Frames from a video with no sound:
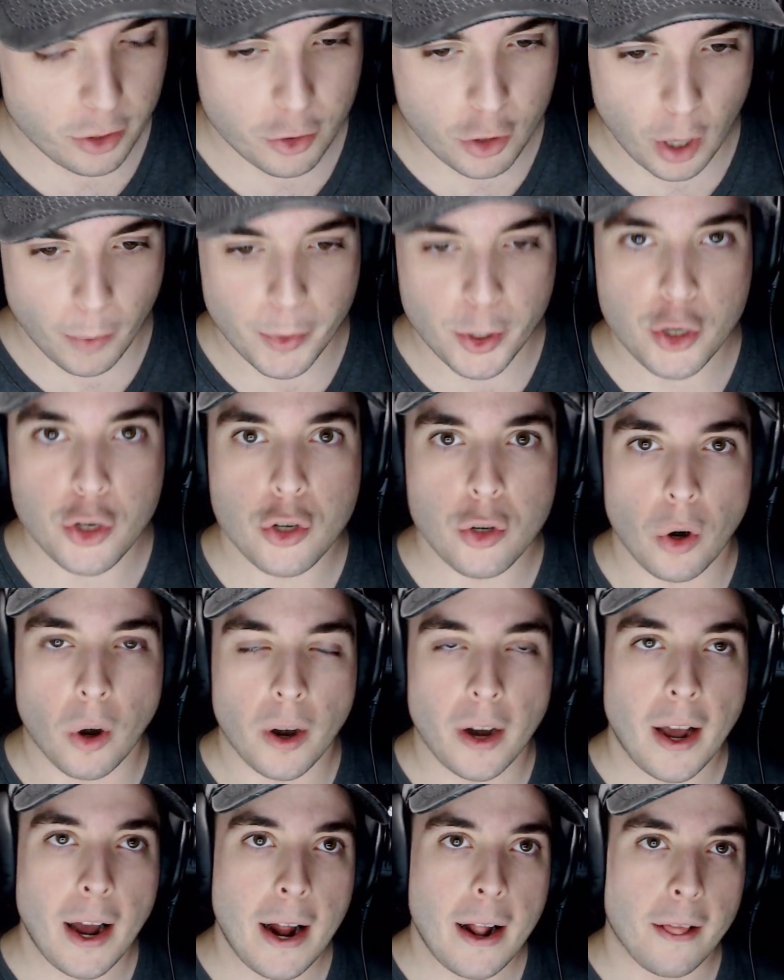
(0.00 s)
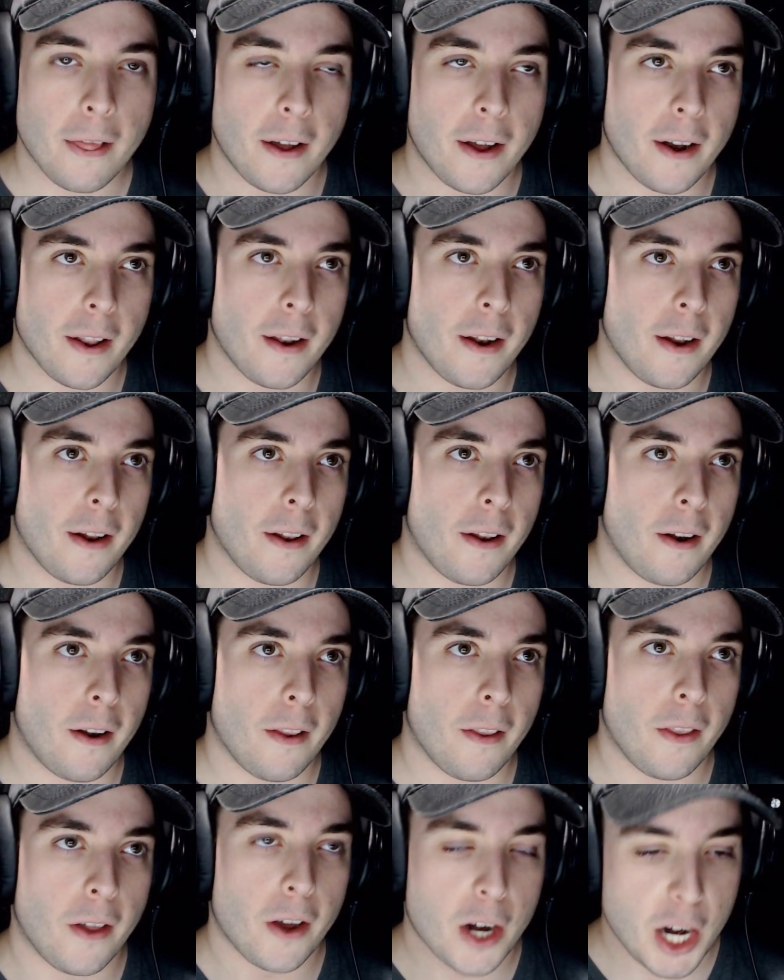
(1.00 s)
Jimmy Stewart,
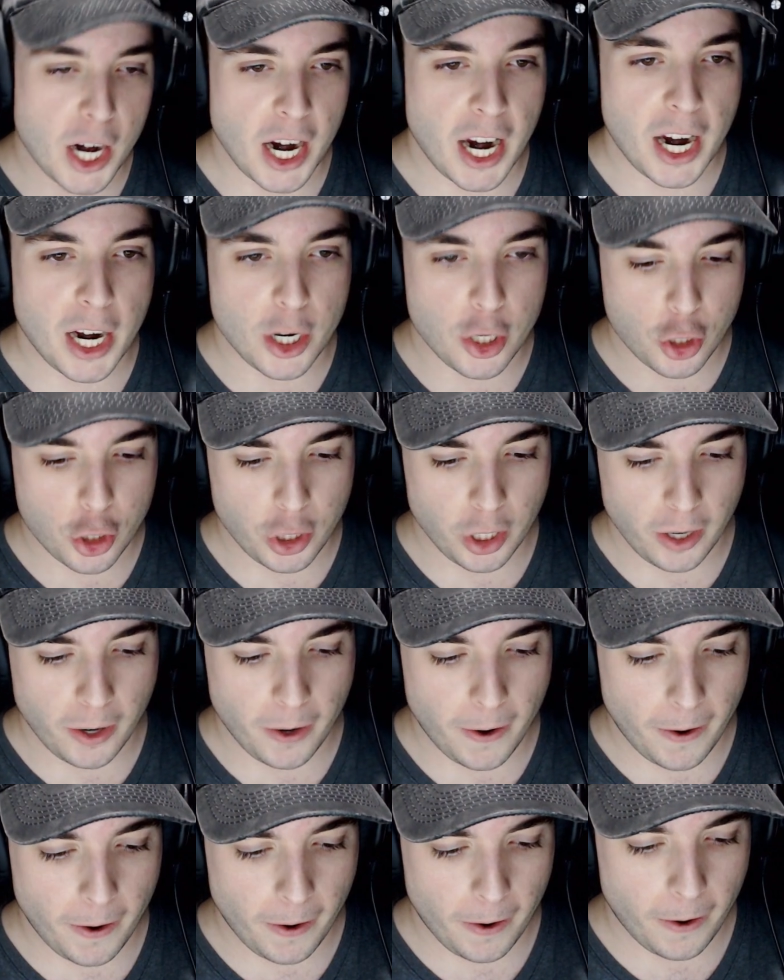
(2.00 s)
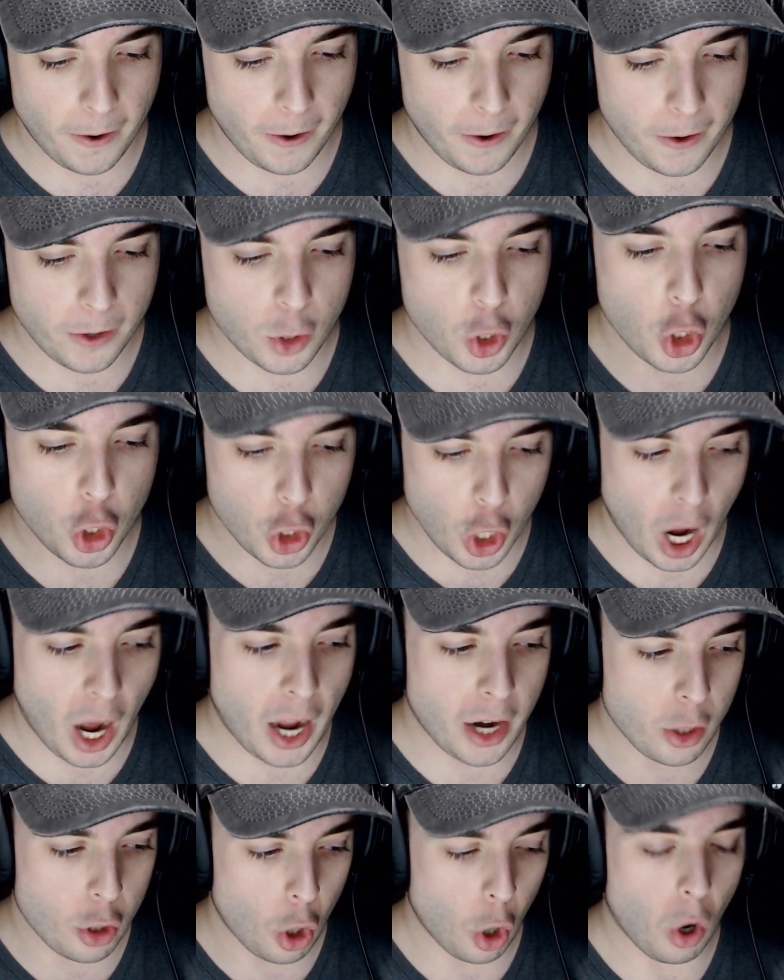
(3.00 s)
the key is to
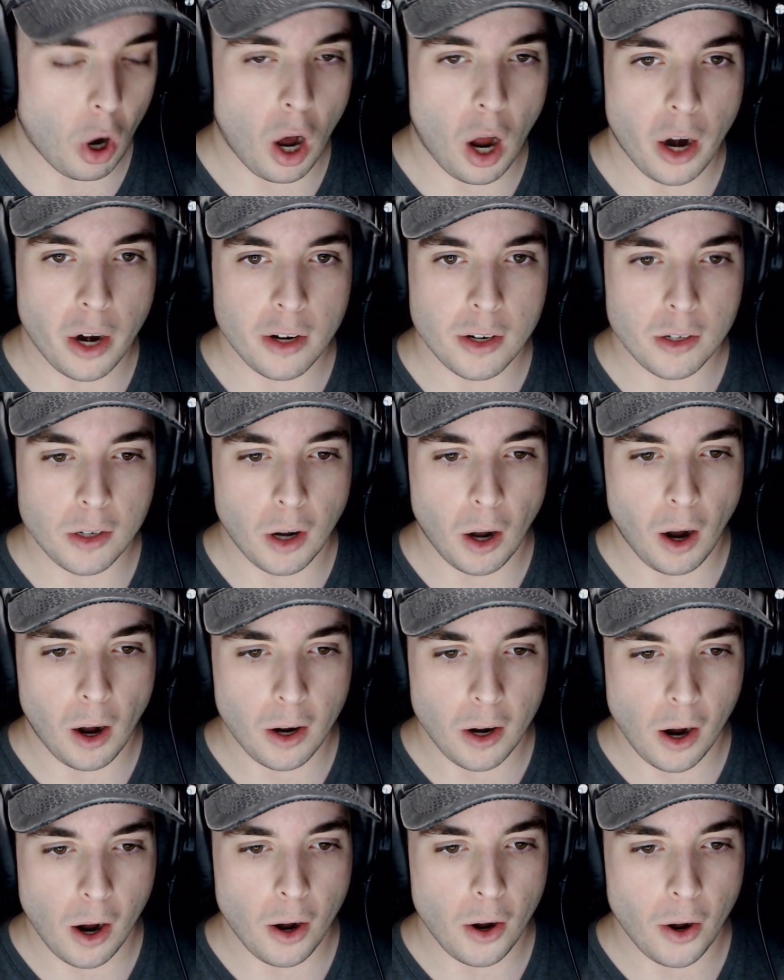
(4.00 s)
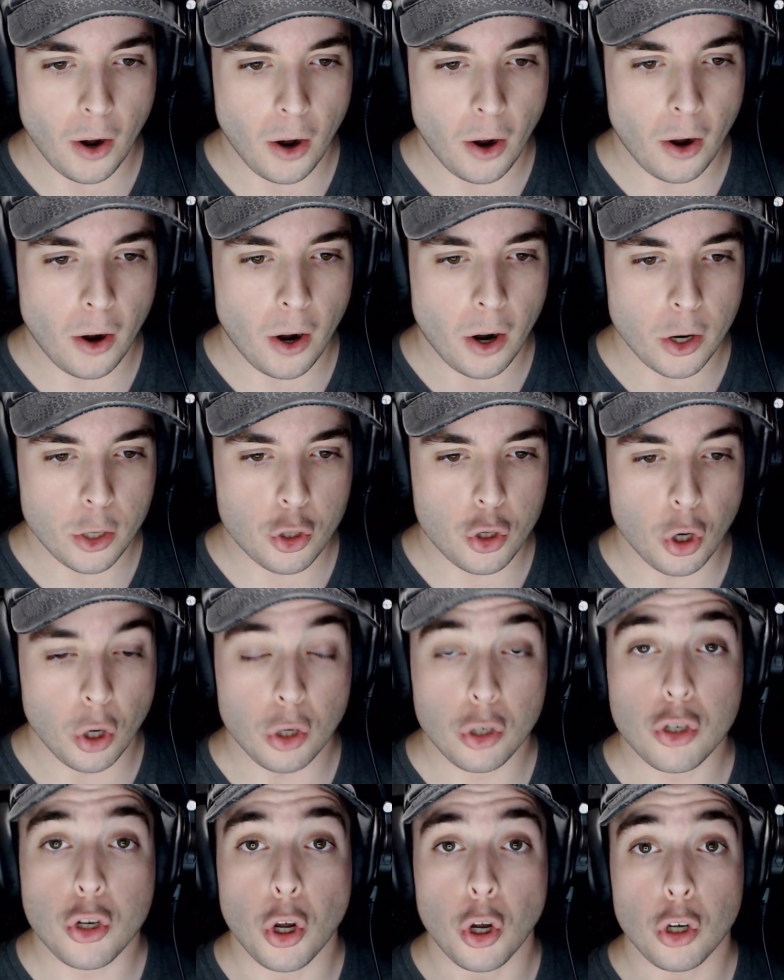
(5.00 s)
not go on
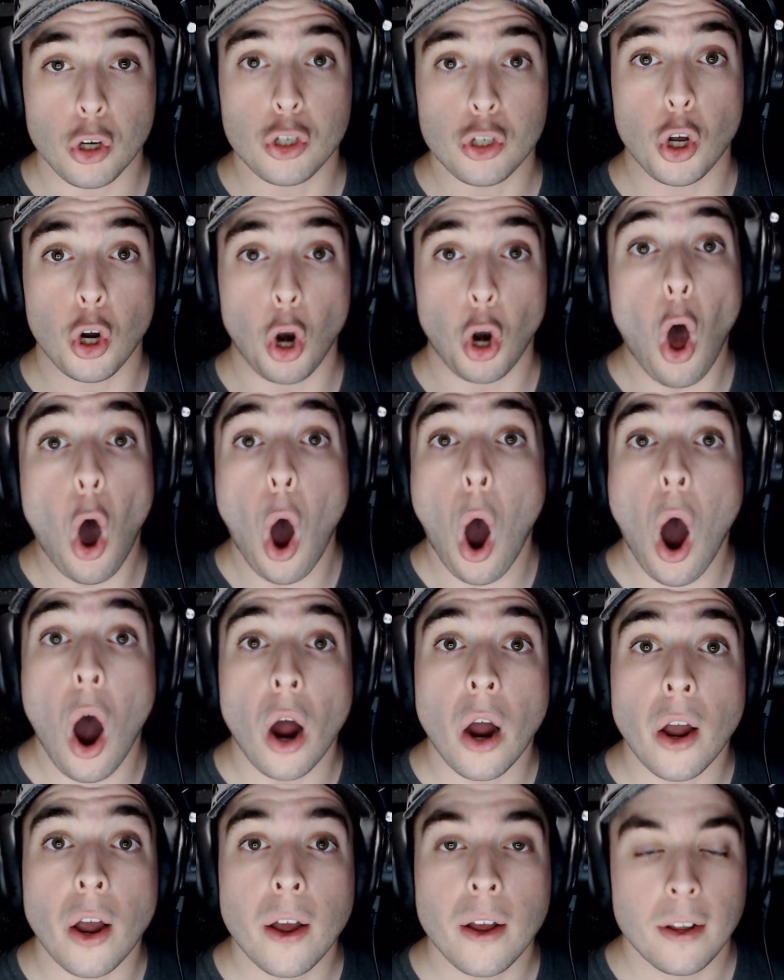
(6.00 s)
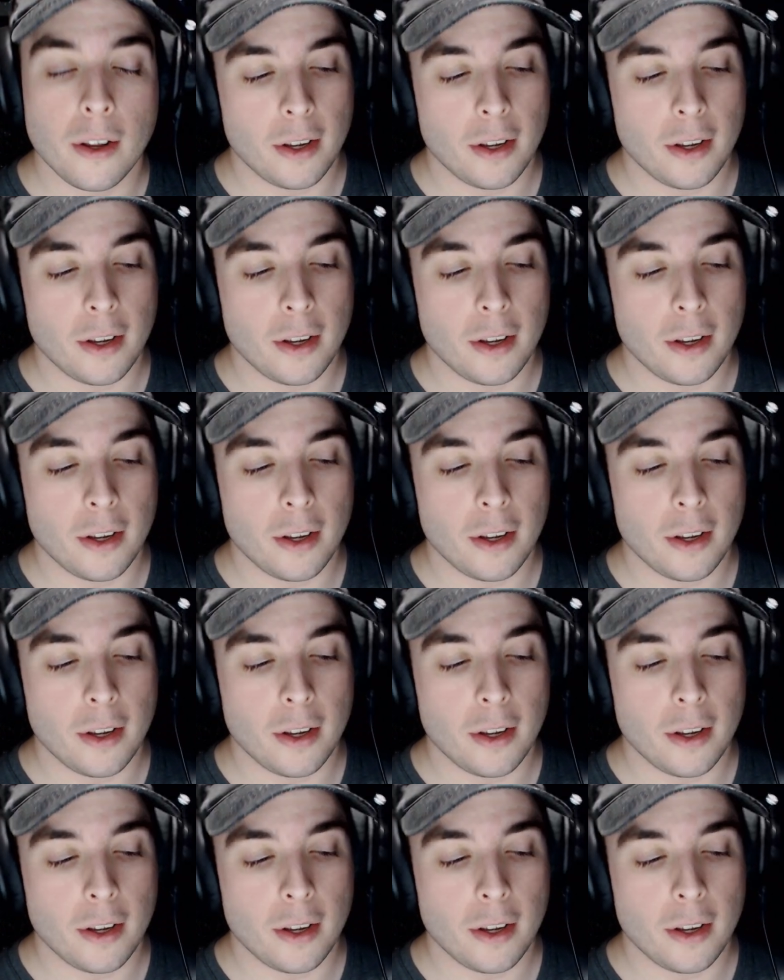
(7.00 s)
too long.